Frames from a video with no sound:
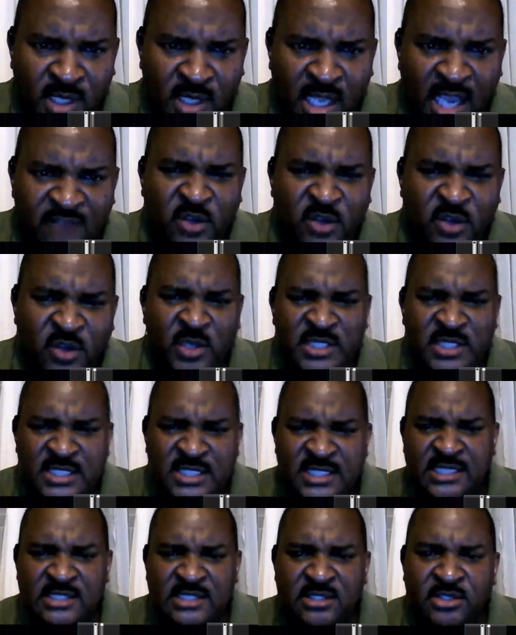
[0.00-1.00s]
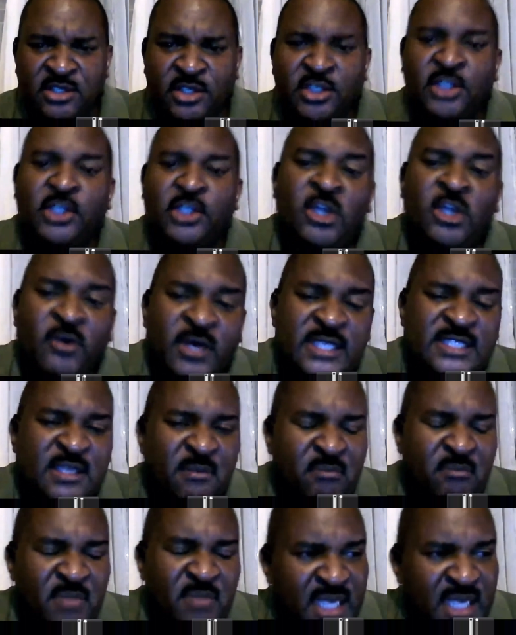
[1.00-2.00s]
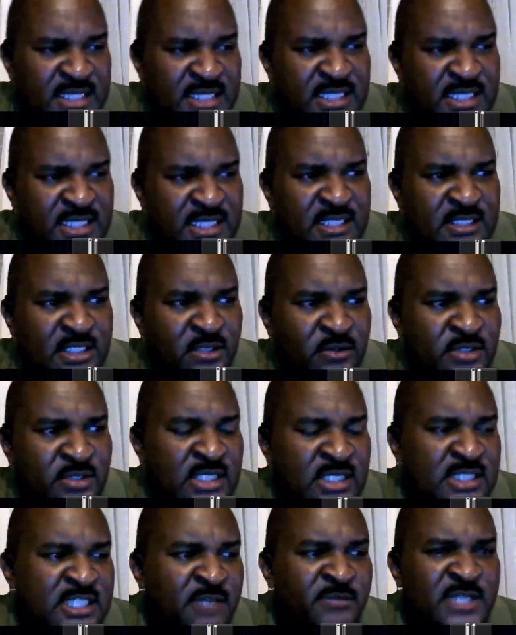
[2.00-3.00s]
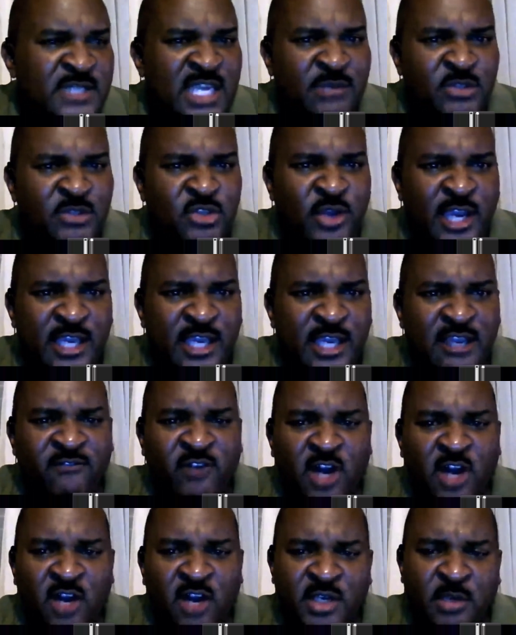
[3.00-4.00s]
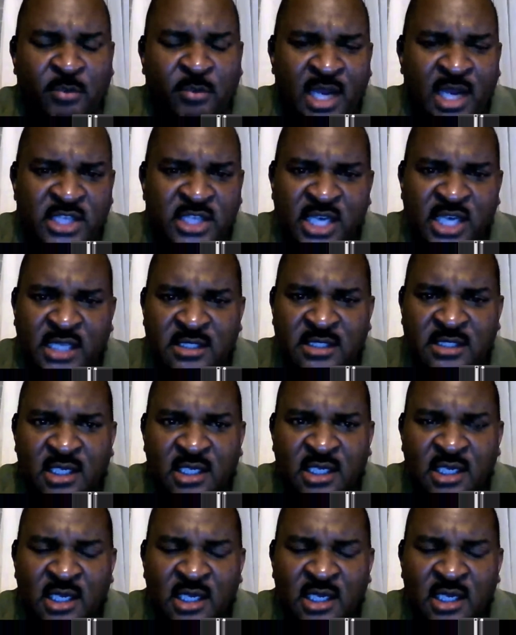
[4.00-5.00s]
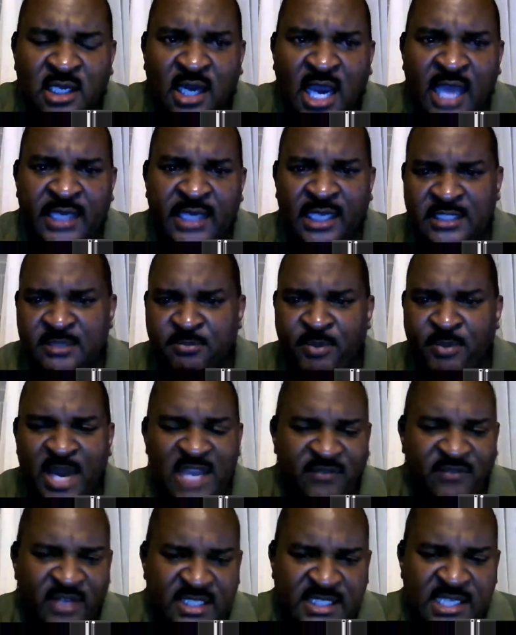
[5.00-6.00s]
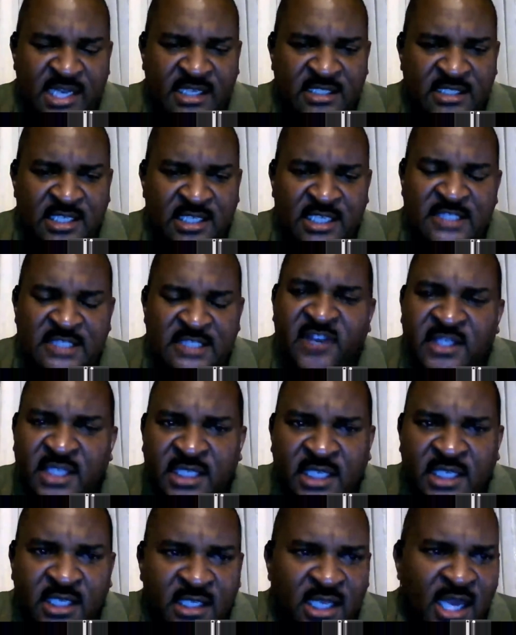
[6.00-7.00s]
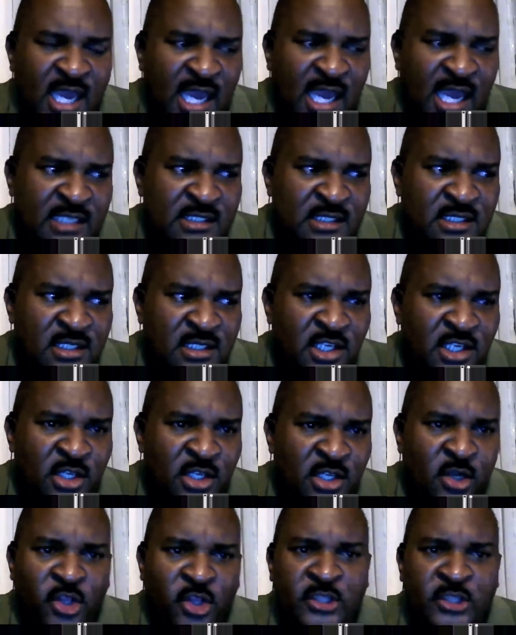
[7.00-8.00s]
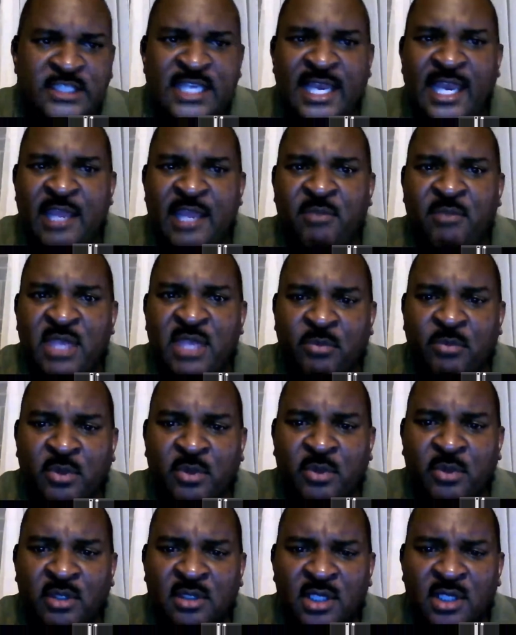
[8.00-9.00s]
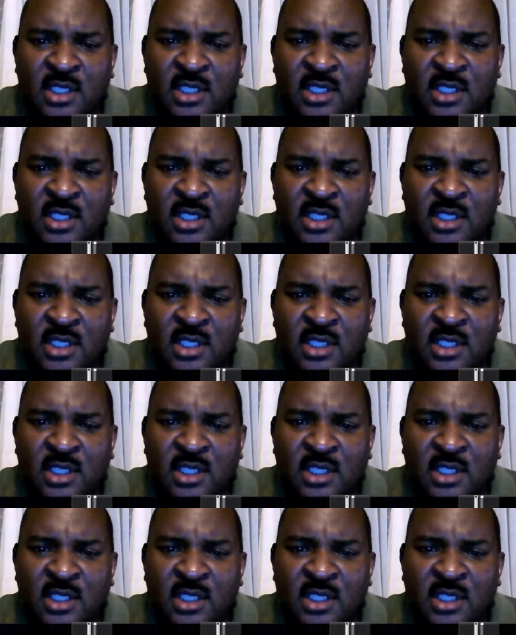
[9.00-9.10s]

Everyone says to you, it's amazing. Sometimes you get involved in a project and it's private sector, it's funded, and you're telling people,